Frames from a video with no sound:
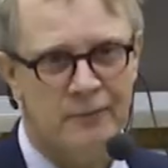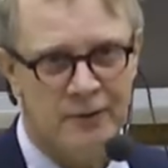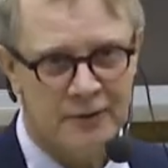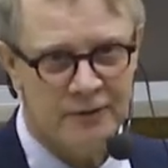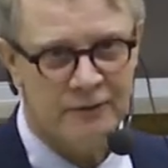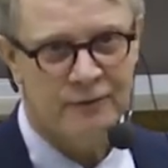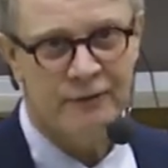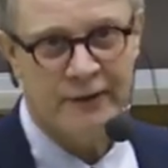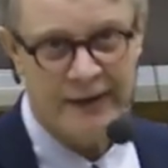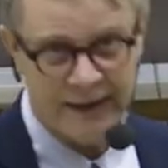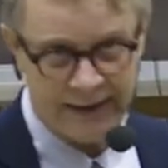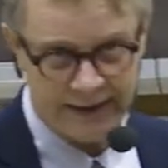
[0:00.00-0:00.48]
what a
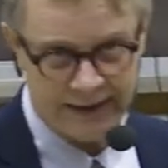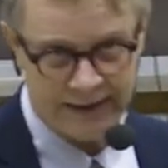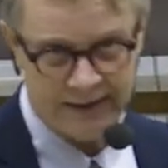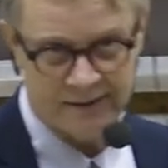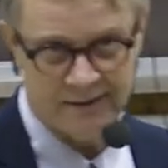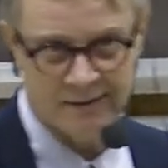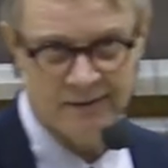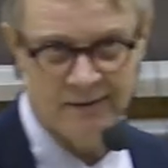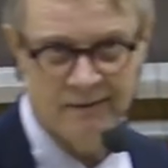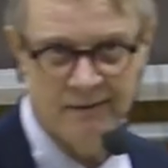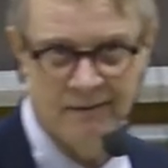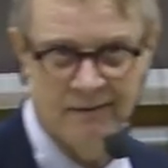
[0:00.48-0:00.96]
friend
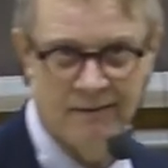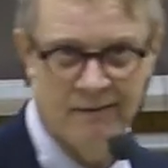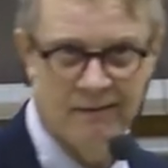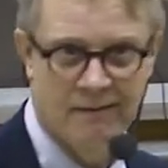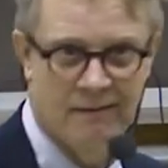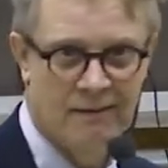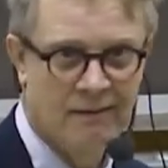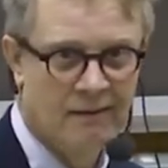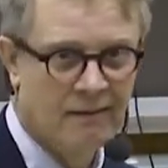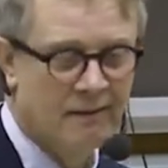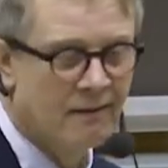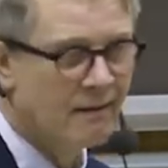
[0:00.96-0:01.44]
is.
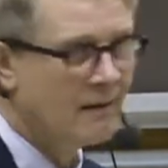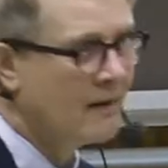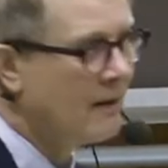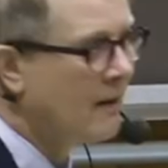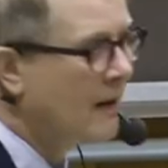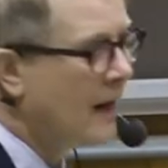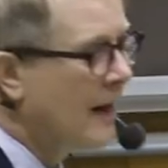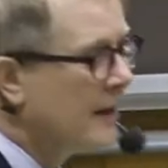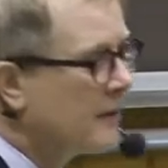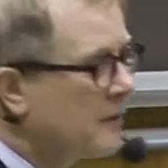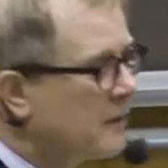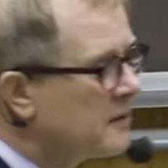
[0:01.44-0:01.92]

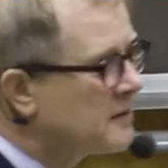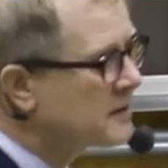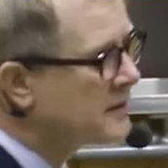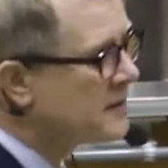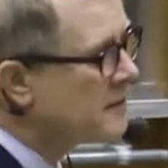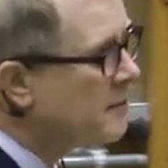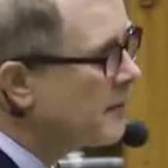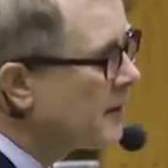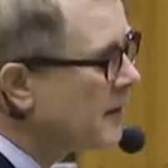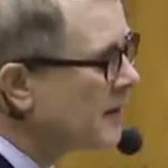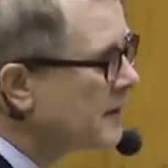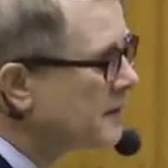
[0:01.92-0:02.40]
And
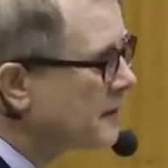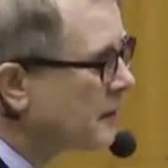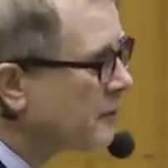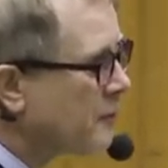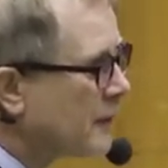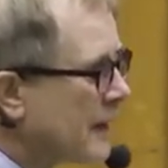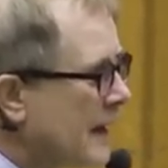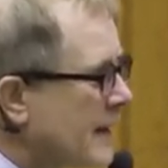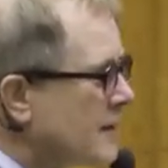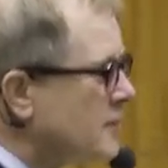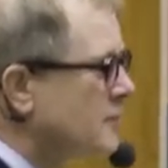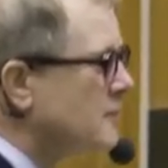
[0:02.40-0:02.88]
similarly, the
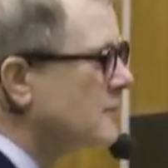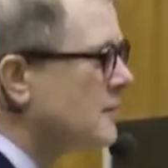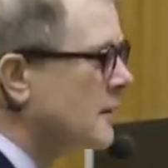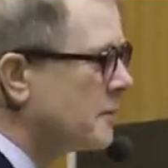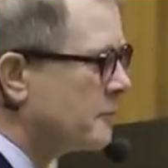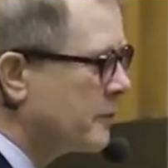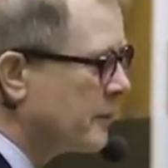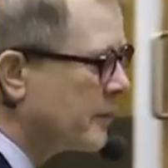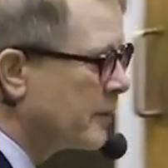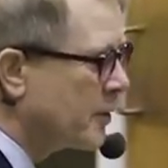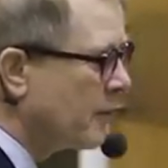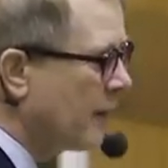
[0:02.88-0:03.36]
relationships
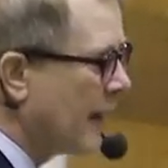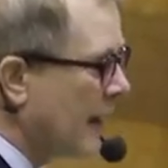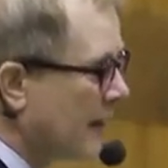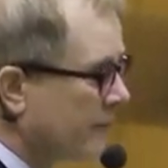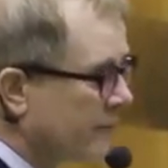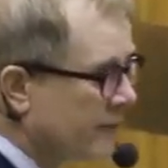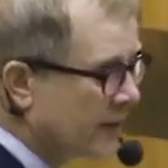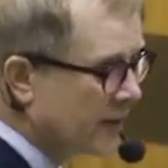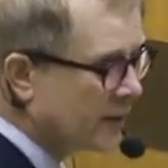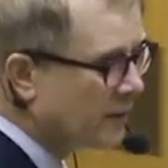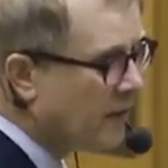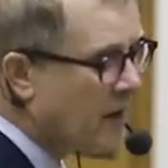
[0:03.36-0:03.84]
which you
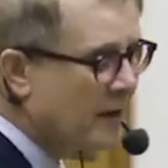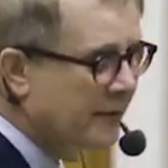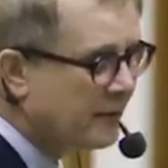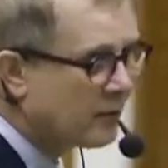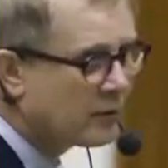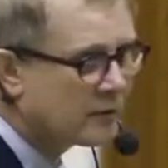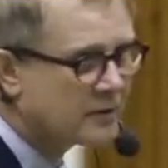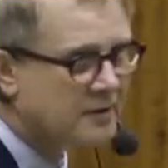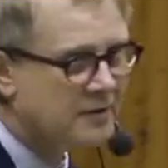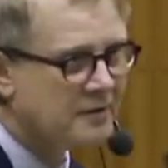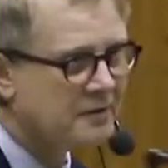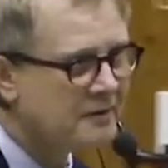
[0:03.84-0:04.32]
have there are
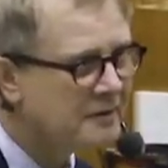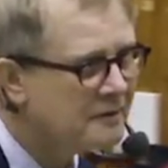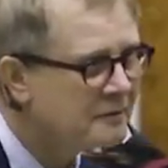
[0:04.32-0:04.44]
not